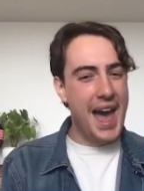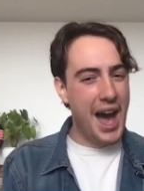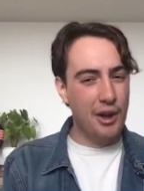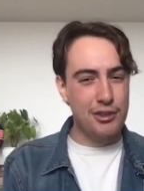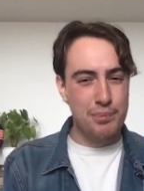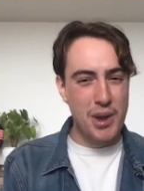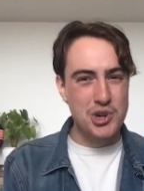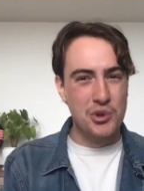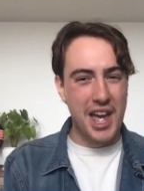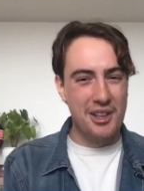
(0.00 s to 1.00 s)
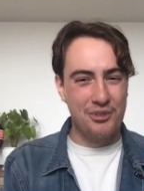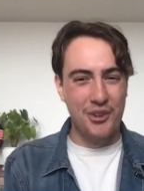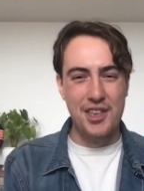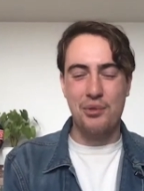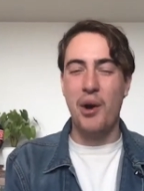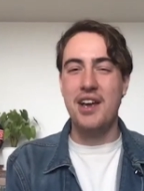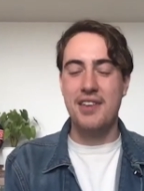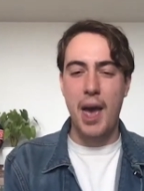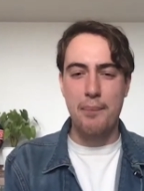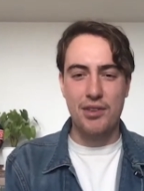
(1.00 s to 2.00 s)
our special guest for this week's
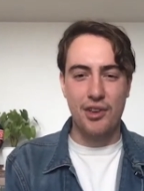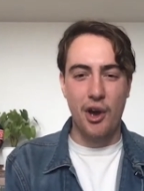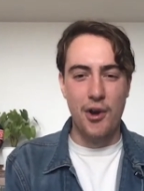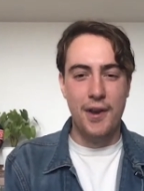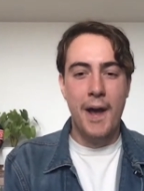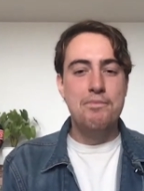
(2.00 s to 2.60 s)
episode,